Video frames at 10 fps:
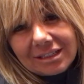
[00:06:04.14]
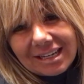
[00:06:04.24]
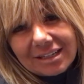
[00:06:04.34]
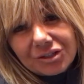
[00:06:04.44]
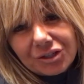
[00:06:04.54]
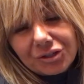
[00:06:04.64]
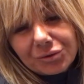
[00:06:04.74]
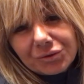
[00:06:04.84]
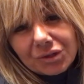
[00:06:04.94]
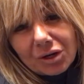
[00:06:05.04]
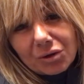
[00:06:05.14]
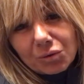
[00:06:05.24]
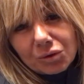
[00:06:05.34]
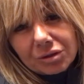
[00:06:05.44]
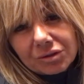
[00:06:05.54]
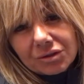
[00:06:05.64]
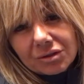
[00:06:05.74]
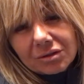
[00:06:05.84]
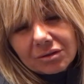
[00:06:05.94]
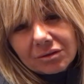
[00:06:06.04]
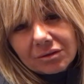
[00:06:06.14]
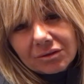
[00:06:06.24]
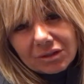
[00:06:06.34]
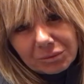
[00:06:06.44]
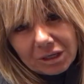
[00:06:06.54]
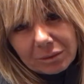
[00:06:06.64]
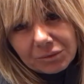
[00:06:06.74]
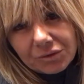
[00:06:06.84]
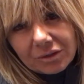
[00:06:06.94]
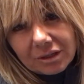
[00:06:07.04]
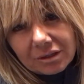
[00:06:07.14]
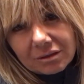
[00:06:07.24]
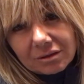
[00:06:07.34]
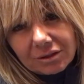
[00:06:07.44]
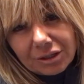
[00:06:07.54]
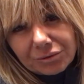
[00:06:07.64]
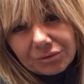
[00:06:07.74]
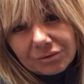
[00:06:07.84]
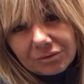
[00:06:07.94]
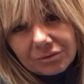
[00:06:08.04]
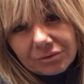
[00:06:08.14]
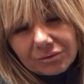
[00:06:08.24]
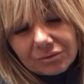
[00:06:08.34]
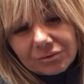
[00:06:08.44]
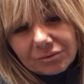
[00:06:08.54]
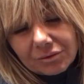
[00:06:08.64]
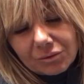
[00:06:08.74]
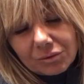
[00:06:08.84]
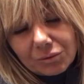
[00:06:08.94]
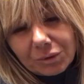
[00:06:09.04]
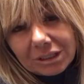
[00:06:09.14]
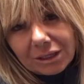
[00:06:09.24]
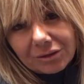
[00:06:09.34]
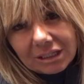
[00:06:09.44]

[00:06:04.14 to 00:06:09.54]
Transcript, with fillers: tend to use our words sometimes, at, uh, you know, without